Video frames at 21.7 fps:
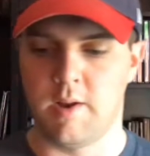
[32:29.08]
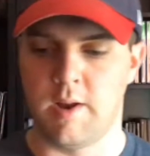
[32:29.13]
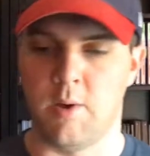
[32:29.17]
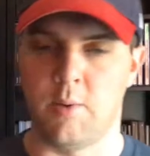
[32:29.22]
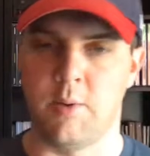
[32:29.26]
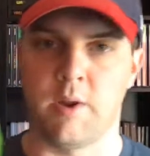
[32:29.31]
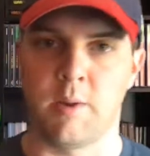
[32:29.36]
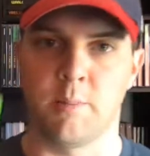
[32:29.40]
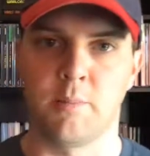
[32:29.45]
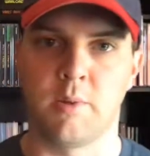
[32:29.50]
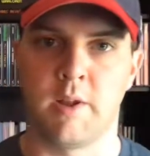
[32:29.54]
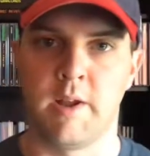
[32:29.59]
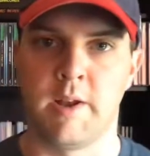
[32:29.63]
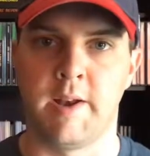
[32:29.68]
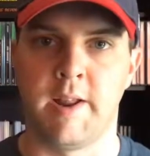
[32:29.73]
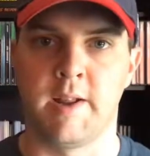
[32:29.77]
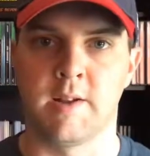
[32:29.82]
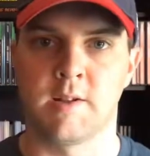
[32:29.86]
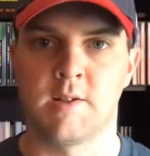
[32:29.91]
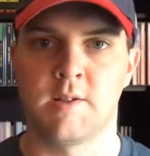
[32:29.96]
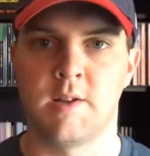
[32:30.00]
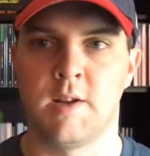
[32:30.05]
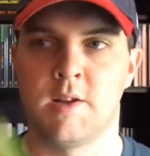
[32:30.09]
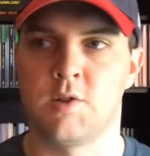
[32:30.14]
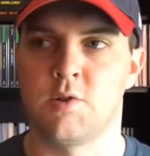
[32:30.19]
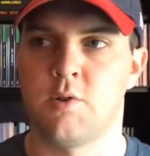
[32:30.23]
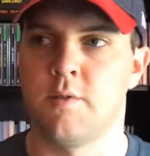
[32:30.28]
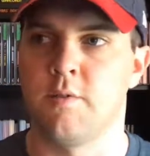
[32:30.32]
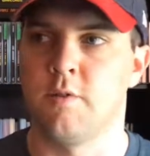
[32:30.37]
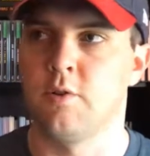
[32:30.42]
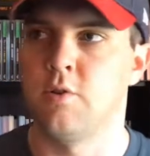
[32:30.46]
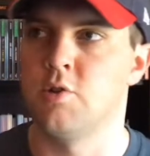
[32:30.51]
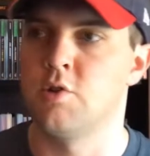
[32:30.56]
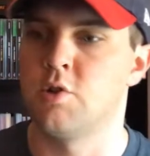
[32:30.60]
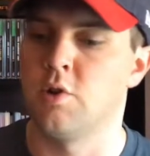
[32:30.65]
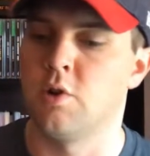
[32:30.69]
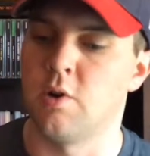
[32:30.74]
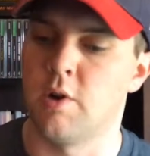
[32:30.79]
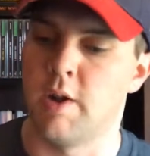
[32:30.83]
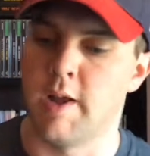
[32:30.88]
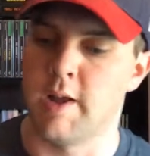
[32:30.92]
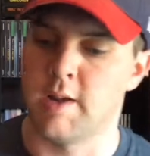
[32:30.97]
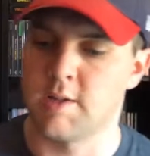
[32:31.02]
now we can play Dance Dance Revolution
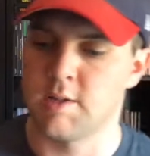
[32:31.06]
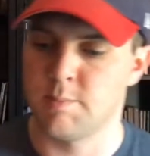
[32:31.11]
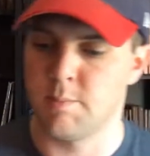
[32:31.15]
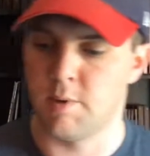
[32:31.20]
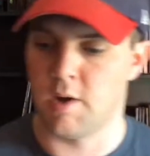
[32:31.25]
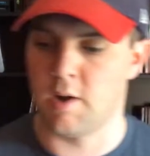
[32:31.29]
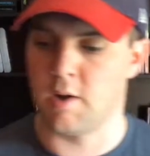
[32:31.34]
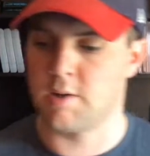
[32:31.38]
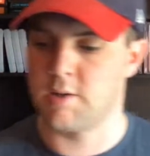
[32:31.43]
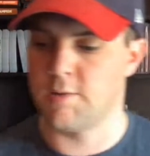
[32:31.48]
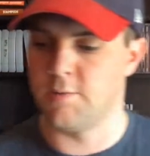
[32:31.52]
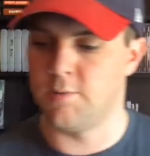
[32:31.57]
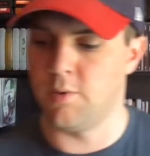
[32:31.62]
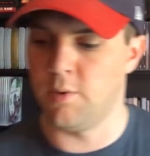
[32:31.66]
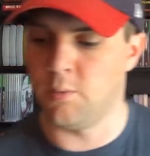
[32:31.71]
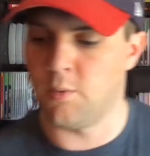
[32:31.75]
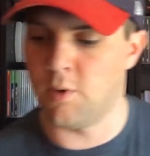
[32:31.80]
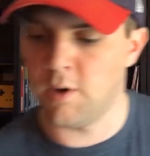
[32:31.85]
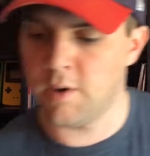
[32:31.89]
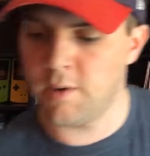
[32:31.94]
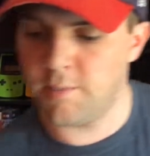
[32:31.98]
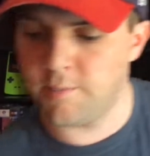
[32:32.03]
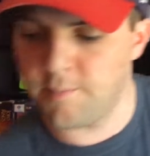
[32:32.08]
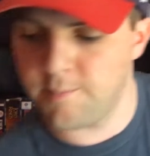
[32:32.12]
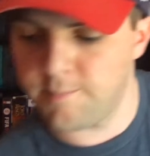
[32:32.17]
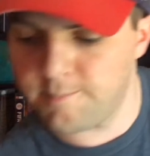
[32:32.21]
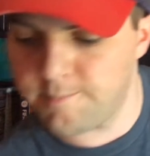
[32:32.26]
on Xbox if we want.